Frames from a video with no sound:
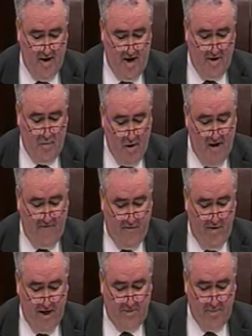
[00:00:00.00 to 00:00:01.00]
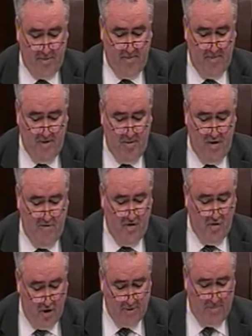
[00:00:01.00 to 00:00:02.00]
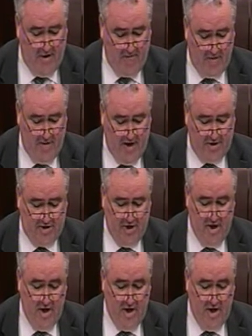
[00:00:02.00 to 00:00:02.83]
and that welfare rates must be below even those poverty wages?